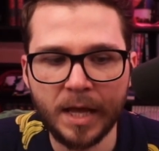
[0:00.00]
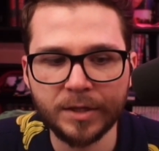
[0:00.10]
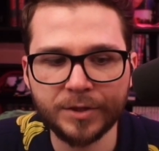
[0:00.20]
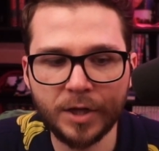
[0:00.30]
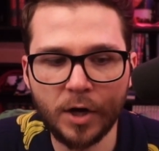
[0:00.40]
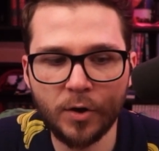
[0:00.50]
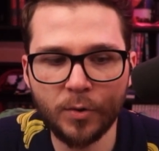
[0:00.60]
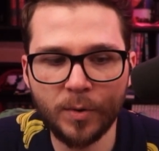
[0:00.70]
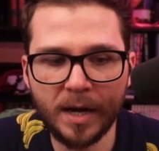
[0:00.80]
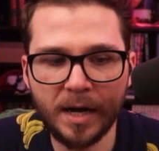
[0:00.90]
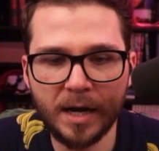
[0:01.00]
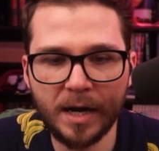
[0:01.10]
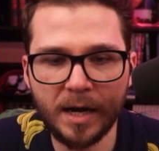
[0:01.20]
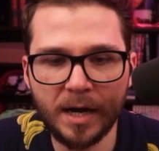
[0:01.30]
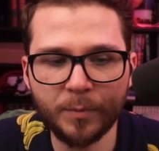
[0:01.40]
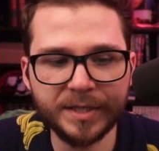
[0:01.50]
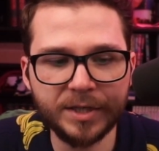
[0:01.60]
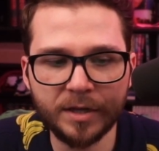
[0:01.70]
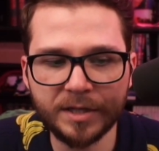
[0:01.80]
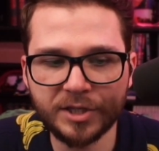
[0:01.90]
So we
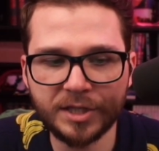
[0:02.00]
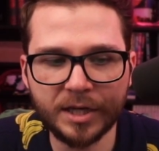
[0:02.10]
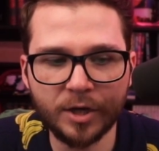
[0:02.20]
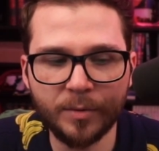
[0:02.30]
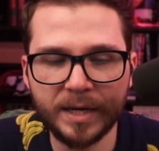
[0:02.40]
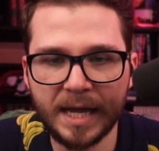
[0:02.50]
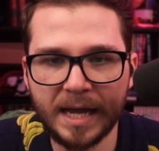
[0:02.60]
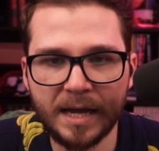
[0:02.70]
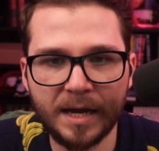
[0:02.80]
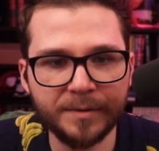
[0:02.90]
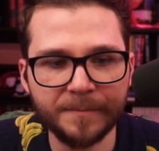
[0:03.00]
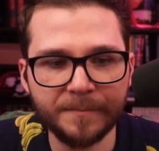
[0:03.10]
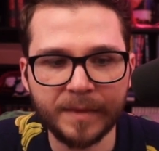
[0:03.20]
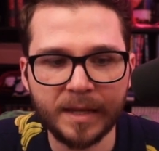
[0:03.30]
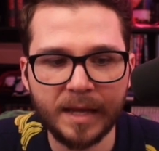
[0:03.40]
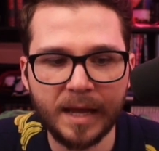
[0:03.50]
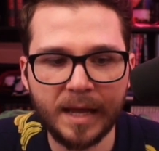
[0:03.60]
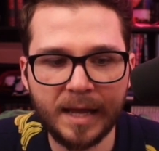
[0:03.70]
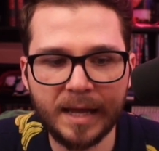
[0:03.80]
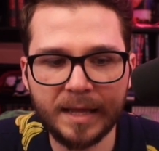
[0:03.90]
see all this shit going down,
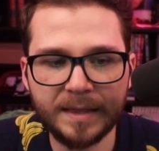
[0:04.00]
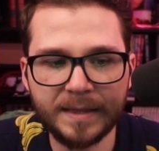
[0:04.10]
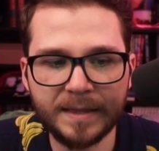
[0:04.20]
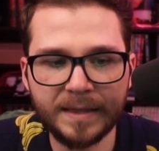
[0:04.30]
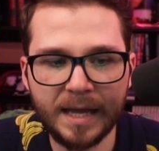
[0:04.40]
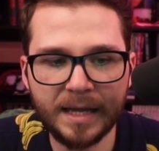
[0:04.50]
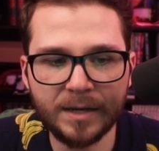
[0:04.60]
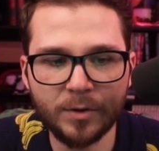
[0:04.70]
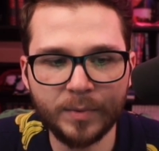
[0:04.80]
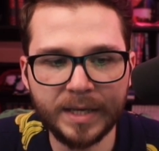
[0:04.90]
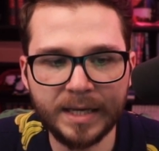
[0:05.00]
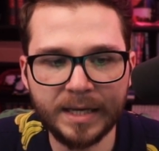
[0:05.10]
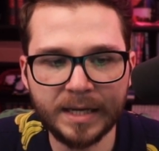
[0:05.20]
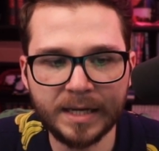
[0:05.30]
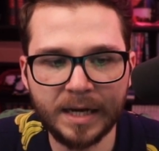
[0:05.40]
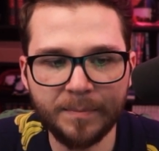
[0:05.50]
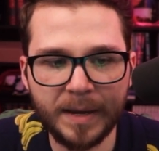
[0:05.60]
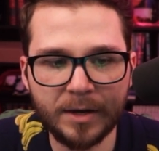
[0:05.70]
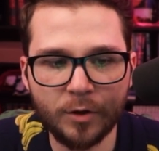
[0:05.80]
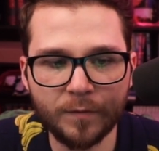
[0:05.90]
and then we cut
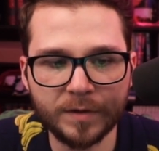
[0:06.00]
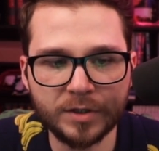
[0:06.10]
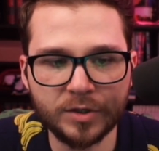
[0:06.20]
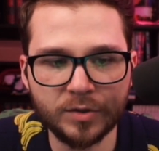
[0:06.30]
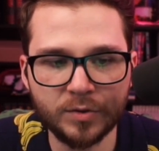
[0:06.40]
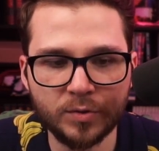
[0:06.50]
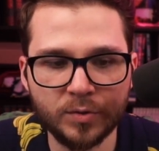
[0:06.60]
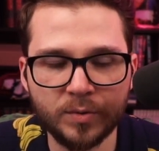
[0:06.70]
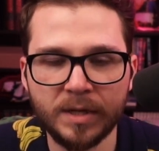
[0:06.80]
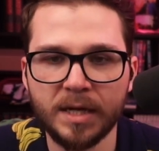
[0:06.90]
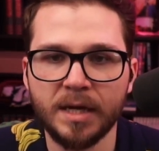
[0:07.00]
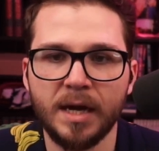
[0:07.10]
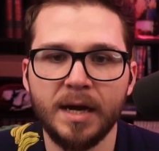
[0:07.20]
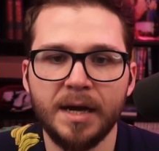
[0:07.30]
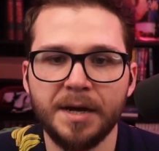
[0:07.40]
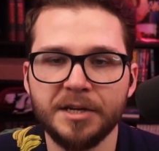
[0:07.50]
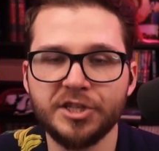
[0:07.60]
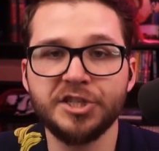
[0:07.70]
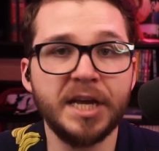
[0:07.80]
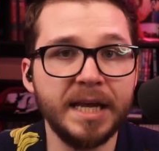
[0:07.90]
back over to
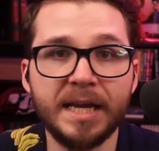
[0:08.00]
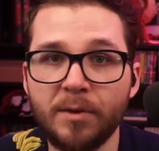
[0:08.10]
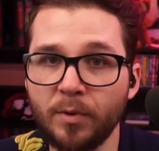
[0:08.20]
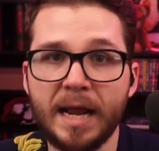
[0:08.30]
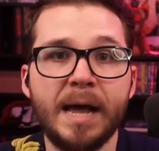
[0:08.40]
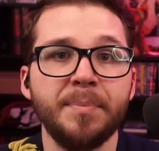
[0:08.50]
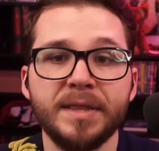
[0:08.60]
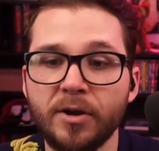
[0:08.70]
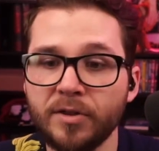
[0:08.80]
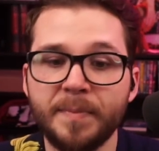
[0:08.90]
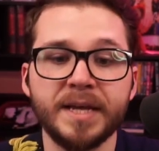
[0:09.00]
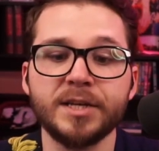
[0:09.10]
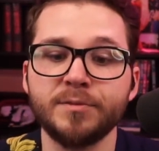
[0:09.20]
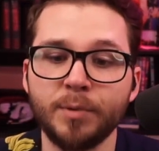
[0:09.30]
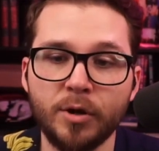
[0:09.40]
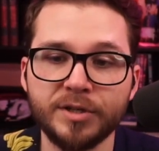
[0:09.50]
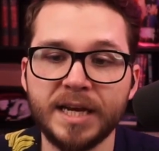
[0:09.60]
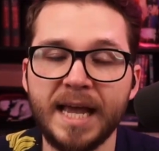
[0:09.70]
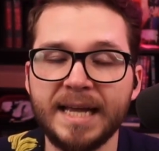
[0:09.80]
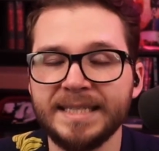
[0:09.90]
Shin and what happened there, the big
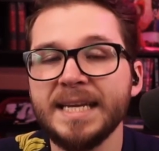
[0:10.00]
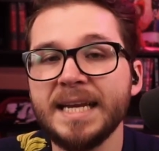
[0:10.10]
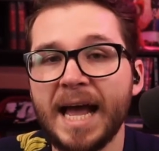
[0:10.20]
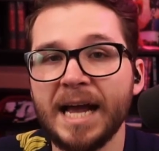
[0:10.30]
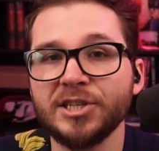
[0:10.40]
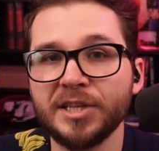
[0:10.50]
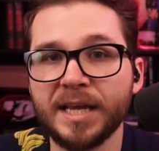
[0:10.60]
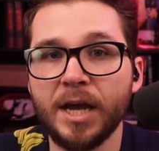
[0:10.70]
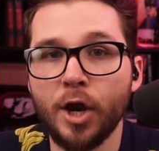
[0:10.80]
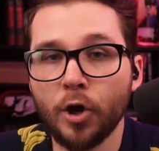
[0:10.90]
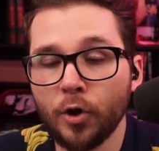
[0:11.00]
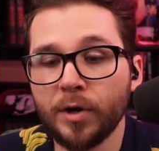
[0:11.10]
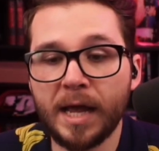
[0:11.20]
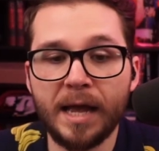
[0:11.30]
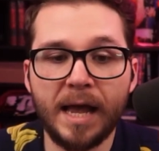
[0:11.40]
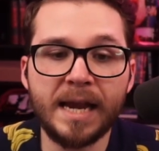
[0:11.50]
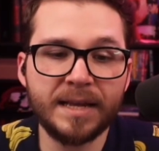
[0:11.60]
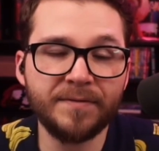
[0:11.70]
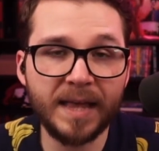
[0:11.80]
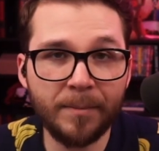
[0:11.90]
explosion. It didn't actually hurt any
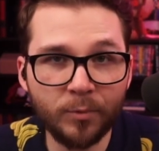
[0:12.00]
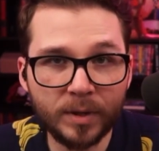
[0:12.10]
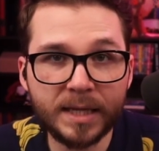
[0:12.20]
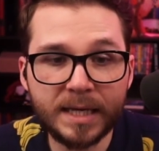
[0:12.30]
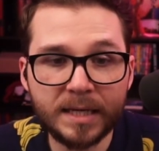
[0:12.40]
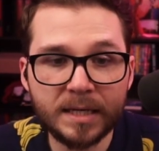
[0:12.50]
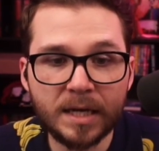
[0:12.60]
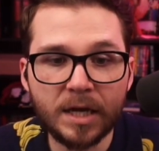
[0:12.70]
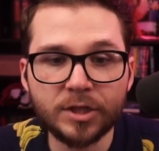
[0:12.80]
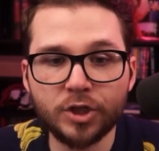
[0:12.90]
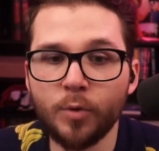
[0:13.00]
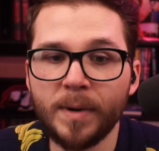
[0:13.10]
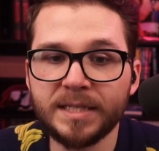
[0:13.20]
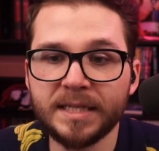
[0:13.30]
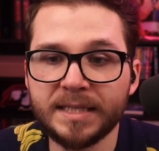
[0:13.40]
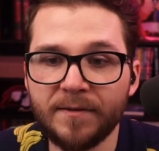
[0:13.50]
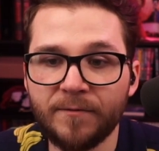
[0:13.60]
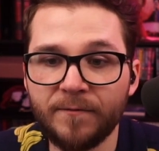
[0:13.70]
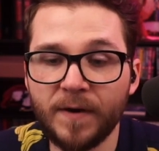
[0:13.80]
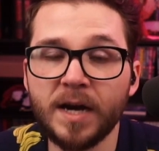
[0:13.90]
of them really, so much as it
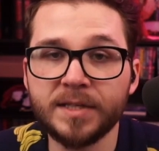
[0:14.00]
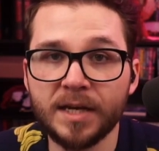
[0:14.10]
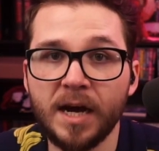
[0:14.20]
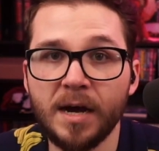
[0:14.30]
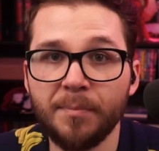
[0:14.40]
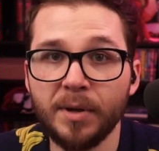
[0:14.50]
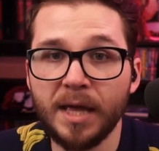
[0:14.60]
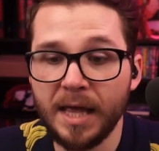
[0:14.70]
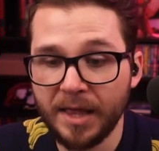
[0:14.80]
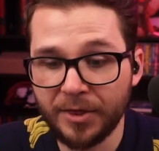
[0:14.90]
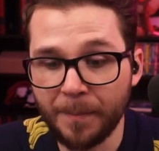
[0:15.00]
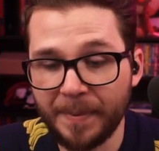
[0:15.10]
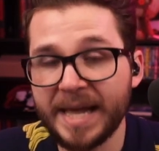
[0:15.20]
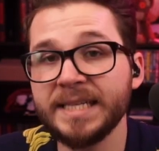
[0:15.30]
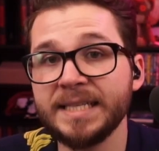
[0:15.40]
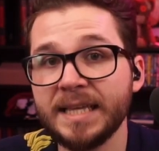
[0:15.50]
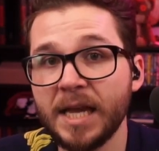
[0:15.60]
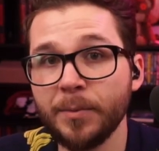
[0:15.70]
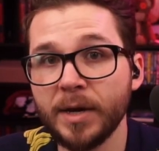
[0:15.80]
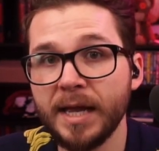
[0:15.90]
fucked up the base that
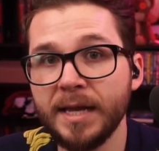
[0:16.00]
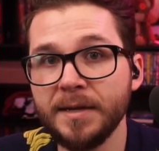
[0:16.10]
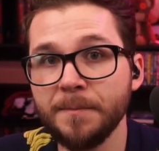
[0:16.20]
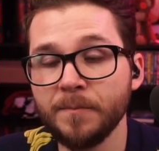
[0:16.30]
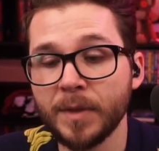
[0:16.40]
they were in.